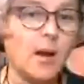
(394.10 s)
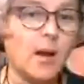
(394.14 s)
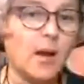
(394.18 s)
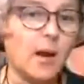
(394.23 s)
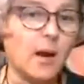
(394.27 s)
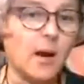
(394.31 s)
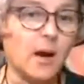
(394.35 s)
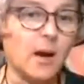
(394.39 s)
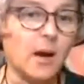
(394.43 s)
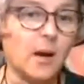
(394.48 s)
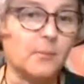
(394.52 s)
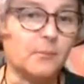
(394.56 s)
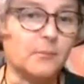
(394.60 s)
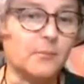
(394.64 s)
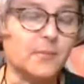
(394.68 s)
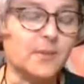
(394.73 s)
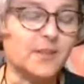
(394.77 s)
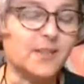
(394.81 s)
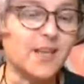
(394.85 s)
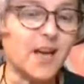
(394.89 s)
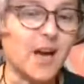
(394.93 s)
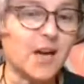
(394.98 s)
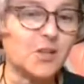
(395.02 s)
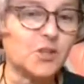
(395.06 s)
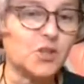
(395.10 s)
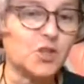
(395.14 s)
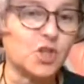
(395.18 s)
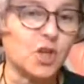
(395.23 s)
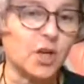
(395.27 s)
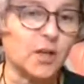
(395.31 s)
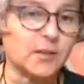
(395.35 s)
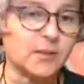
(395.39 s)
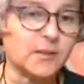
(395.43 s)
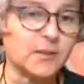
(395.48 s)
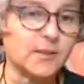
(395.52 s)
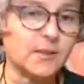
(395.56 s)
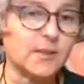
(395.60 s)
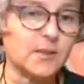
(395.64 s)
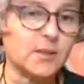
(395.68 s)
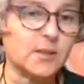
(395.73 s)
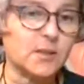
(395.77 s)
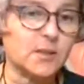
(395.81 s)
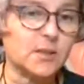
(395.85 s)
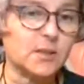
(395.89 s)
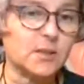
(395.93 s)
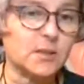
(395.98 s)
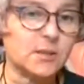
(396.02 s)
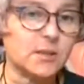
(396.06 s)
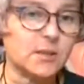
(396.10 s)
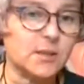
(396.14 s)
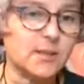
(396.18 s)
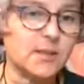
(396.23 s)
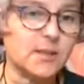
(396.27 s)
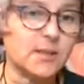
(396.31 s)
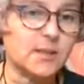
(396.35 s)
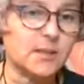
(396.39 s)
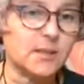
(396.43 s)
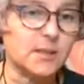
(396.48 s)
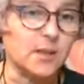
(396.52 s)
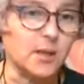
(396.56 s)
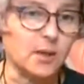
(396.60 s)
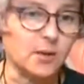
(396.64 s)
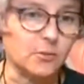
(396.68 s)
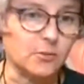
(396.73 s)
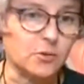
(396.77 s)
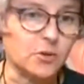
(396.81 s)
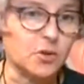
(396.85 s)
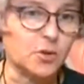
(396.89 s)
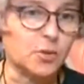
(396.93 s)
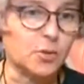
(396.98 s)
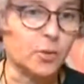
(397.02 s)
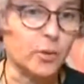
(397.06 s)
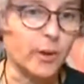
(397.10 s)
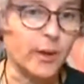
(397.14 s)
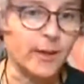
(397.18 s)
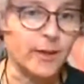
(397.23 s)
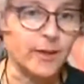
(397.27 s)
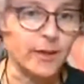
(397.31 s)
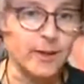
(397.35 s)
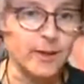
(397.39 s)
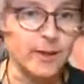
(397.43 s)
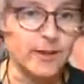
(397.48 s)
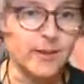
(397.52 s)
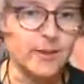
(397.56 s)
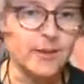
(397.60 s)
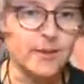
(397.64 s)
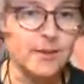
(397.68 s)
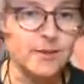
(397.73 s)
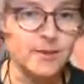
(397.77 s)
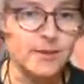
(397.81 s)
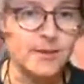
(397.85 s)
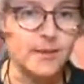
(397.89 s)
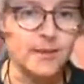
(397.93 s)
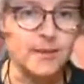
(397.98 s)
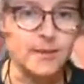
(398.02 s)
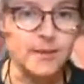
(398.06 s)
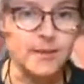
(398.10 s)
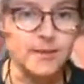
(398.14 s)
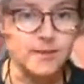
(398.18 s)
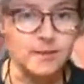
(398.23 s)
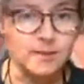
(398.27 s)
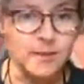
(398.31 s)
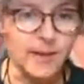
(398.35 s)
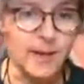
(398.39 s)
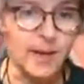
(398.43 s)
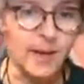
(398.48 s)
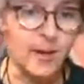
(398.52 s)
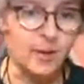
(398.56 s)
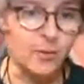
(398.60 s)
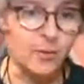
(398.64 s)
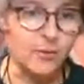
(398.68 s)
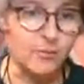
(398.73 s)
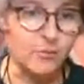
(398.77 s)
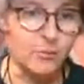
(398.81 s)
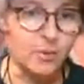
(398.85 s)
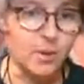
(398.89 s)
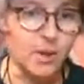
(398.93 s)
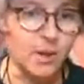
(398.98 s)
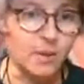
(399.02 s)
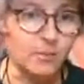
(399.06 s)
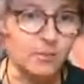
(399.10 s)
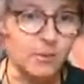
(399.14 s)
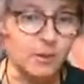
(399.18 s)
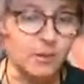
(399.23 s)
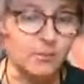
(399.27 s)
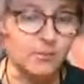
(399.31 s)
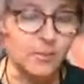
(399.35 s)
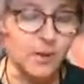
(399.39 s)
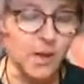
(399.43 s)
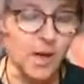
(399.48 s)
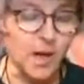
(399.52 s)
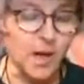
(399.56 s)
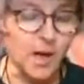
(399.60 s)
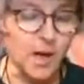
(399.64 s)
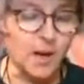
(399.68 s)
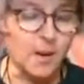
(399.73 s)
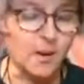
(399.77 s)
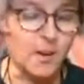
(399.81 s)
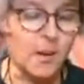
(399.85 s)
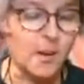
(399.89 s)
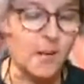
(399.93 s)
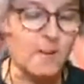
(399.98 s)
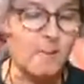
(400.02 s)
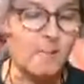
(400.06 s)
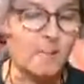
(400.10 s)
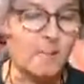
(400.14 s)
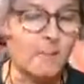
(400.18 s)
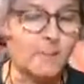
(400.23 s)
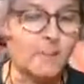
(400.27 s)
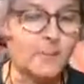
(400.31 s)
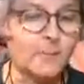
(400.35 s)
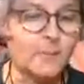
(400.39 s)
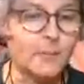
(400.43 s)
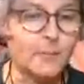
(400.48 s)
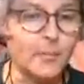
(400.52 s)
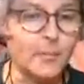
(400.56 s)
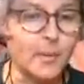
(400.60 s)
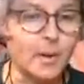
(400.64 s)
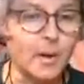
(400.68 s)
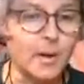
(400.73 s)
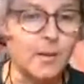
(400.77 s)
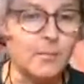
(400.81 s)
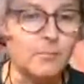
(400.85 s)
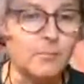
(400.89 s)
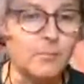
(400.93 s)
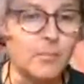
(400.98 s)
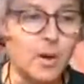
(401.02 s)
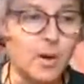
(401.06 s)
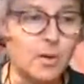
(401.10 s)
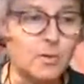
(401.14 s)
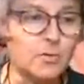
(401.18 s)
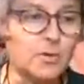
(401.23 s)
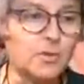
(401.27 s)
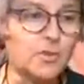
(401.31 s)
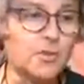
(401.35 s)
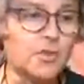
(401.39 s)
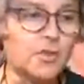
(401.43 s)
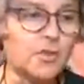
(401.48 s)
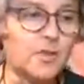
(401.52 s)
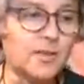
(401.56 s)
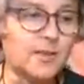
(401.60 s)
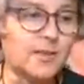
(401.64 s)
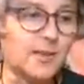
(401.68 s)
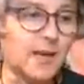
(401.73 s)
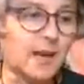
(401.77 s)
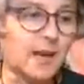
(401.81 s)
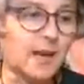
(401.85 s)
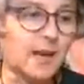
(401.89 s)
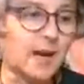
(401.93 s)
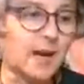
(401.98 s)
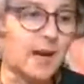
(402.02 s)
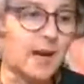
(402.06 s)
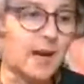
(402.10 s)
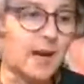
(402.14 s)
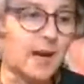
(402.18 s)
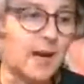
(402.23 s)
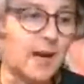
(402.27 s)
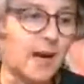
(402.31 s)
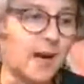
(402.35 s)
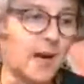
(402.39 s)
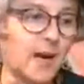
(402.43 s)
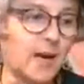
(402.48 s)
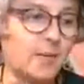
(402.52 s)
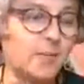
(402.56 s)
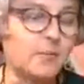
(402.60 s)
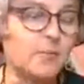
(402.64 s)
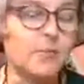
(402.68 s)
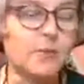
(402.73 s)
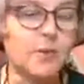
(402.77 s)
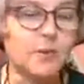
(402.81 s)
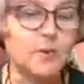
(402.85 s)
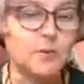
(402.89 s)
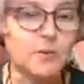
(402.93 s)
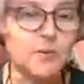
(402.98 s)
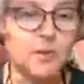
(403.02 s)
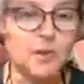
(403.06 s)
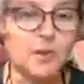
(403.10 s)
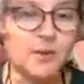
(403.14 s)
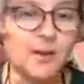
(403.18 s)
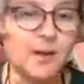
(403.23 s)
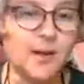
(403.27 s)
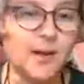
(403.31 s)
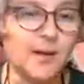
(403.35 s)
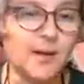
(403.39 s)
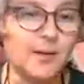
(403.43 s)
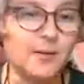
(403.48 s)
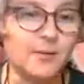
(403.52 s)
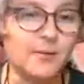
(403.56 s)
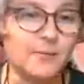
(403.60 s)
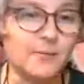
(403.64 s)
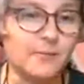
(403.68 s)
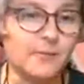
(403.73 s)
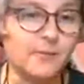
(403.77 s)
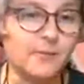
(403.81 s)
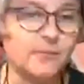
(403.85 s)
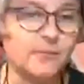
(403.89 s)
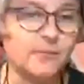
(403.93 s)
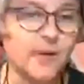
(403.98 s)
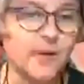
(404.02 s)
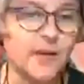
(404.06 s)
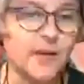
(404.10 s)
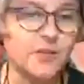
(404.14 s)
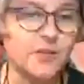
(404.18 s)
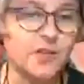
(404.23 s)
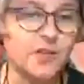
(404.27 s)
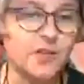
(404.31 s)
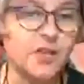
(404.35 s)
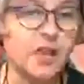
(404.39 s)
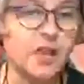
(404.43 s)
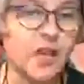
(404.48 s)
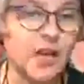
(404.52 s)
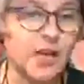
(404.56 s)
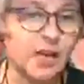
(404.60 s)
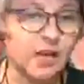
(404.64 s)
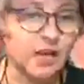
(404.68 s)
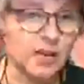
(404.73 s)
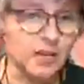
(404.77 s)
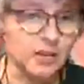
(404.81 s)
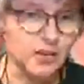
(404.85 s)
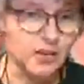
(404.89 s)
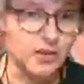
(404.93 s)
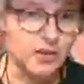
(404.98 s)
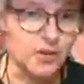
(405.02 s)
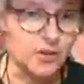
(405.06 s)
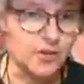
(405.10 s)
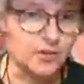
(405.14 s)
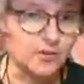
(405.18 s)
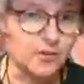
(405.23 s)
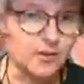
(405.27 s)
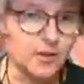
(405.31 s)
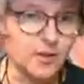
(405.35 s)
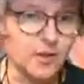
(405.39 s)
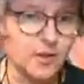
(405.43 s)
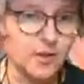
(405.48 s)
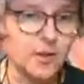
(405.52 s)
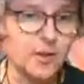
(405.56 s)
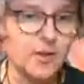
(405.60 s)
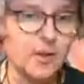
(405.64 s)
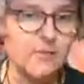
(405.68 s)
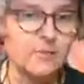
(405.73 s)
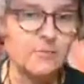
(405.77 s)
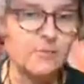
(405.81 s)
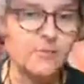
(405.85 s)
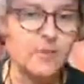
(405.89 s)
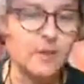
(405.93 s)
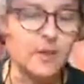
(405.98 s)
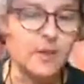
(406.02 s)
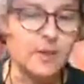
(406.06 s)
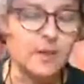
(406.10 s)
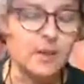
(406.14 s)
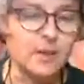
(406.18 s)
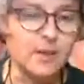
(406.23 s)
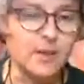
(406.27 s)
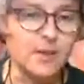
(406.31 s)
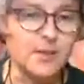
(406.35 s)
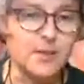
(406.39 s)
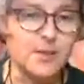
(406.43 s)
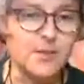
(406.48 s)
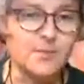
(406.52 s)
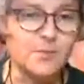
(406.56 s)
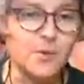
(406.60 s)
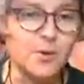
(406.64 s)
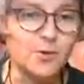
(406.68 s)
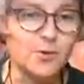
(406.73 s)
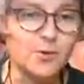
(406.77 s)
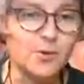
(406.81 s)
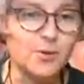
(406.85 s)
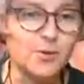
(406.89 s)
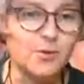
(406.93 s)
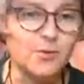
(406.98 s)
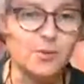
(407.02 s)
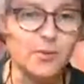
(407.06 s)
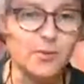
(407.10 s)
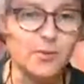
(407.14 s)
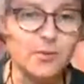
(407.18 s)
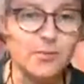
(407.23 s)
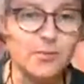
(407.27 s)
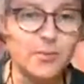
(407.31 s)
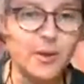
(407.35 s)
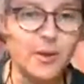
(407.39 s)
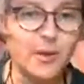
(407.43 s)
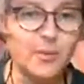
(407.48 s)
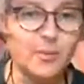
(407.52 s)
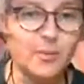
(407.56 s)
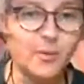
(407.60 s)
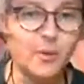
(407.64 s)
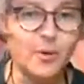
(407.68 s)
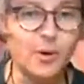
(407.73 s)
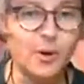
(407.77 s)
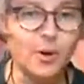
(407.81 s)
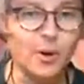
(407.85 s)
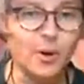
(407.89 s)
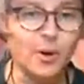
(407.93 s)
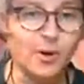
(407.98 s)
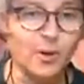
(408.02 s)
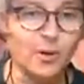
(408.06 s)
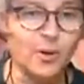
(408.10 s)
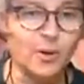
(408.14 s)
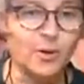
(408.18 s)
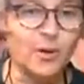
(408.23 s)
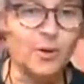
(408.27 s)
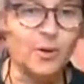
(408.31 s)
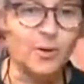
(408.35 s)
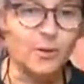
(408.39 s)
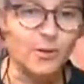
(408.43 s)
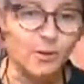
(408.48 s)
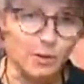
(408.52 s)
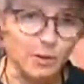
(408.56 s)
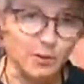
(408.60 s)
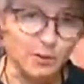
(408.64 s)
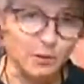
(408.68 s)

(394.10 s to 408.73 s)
not just, training, sit down, blah, blah, blah, but most of the time there's a lot of education because most of these people are clueless.